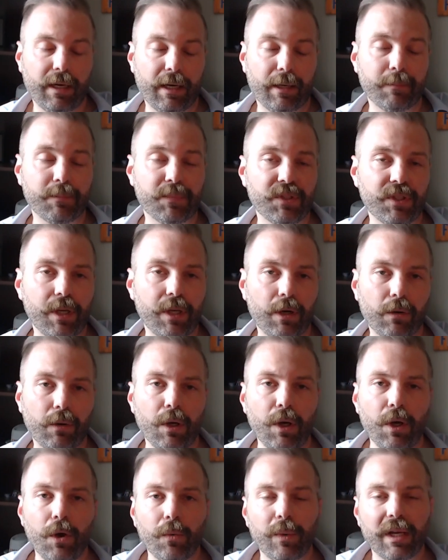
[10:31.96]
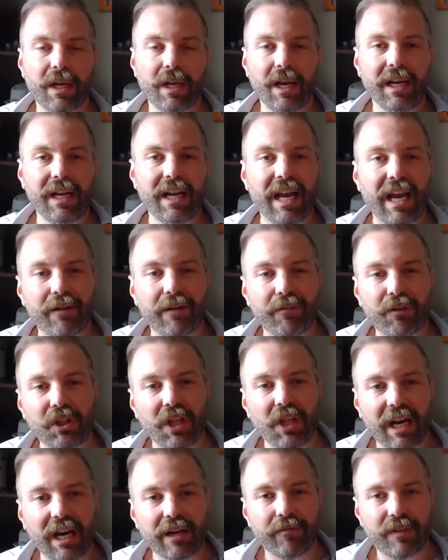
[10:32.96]
So we kind of have a
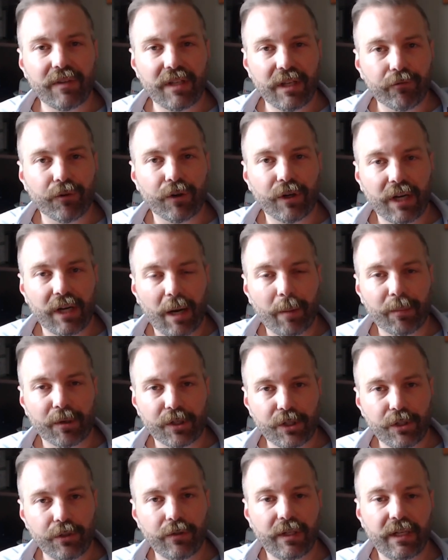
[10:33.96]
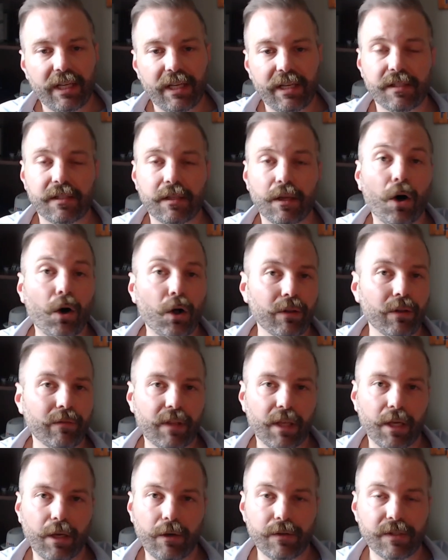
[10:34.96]
lot of different opportunities. All of
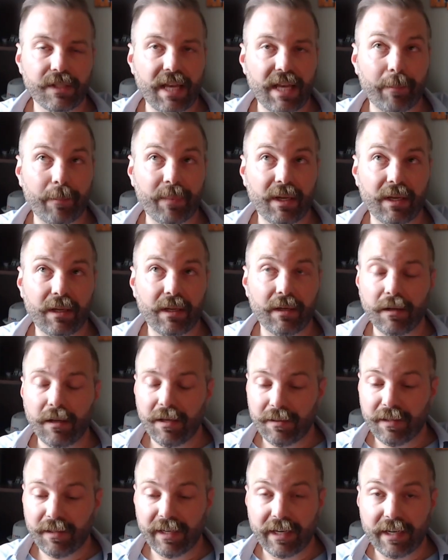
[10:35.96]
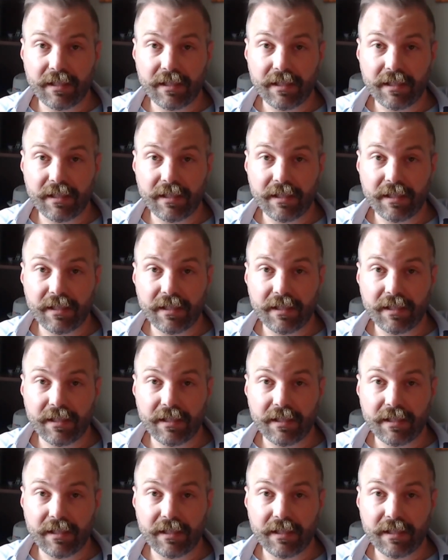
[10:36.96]
those happen, like I